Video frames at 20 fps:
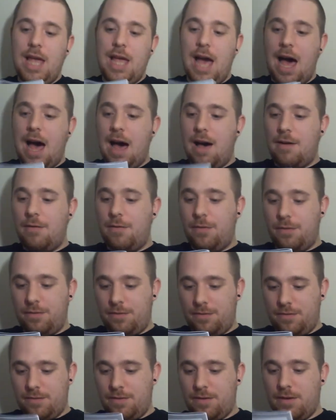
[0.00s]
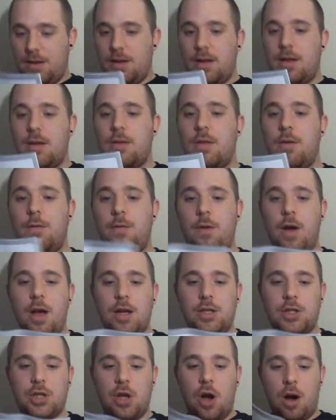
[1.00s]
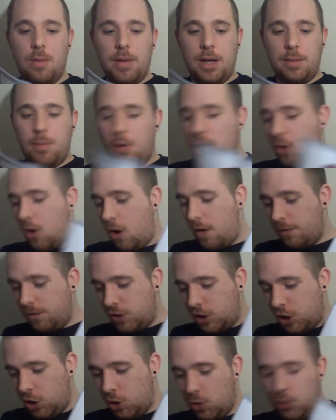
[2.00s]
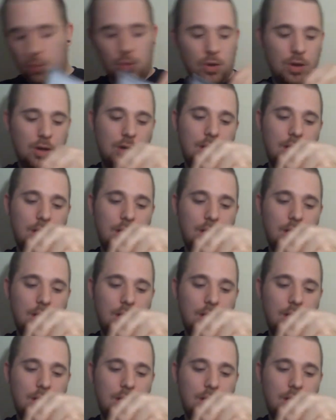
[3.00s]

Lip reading: have the first comic book of two.